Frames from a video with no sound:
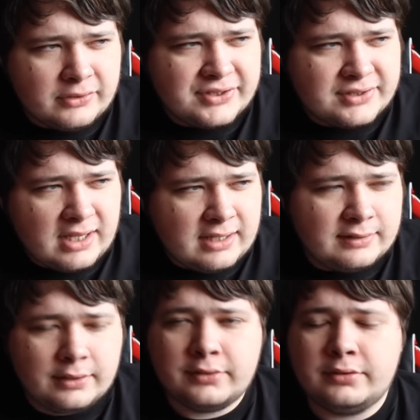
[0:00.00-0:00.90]

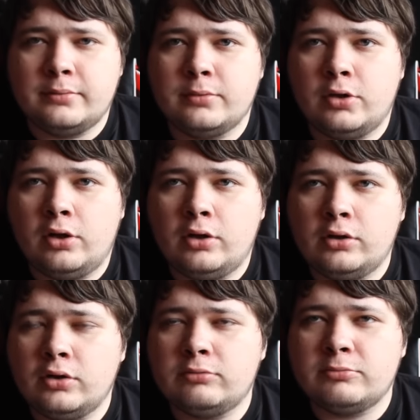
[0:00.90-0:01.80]
Sitting there, and they were
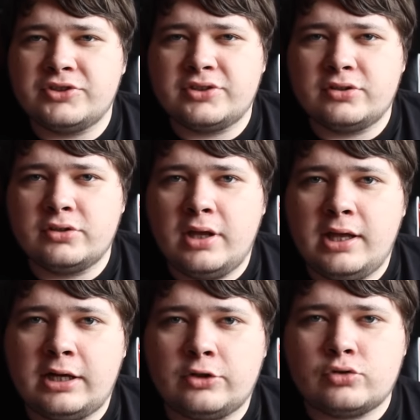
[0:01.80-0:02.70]
all almost
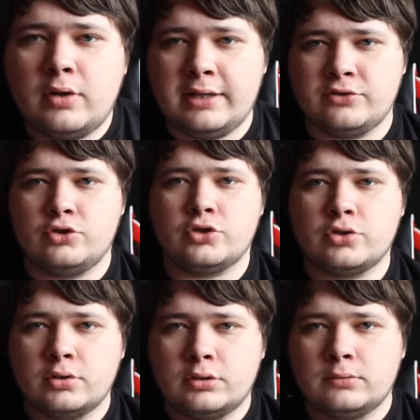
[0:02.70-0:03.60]
in a trance,
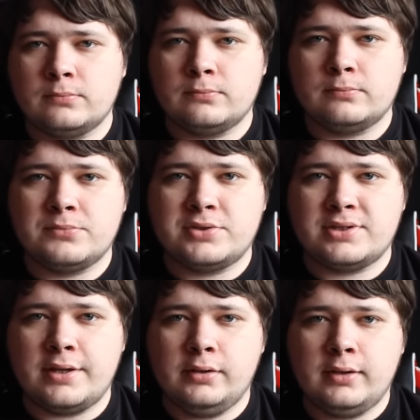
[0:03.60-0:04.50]
just
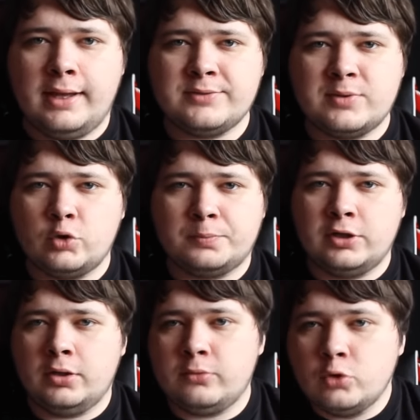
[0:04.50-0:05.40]
still, eyes wide open.
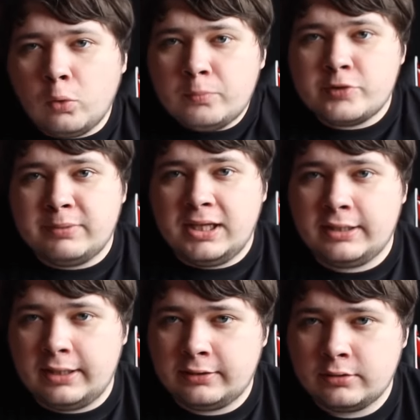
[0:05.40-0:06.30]
No one was
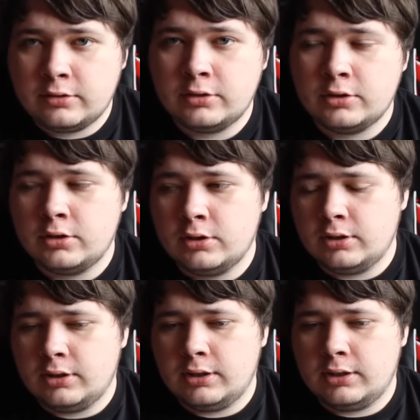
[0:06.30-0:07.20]
blinking.
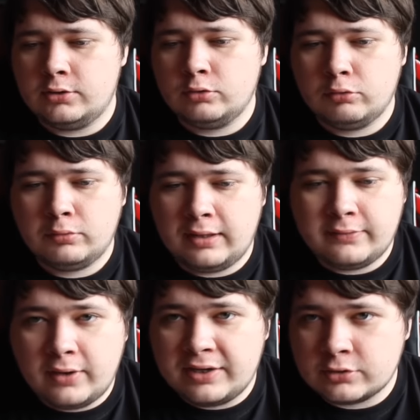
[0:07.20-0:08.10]
No one had
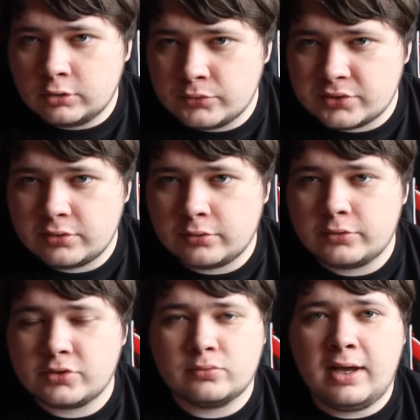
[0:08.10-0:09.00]
their eyes closed either.
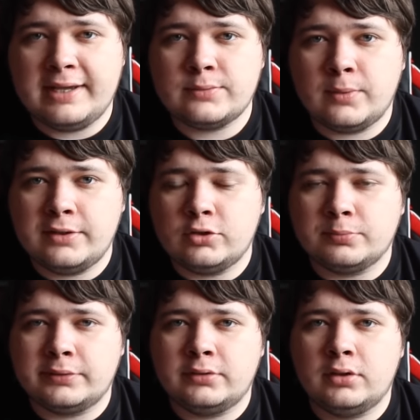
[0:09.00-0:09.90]
Just eyes wide
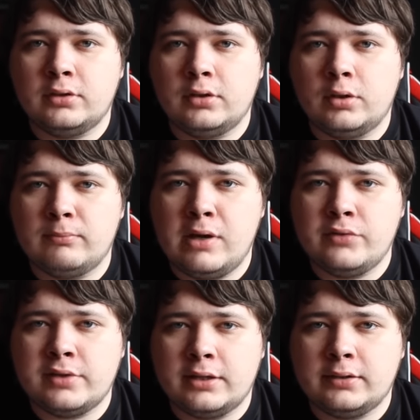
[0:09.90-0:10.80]
open,
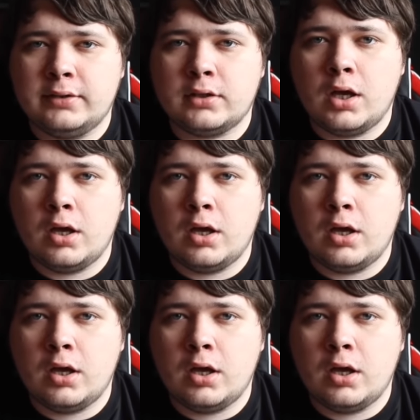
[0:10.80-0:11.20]
mouth kind of like...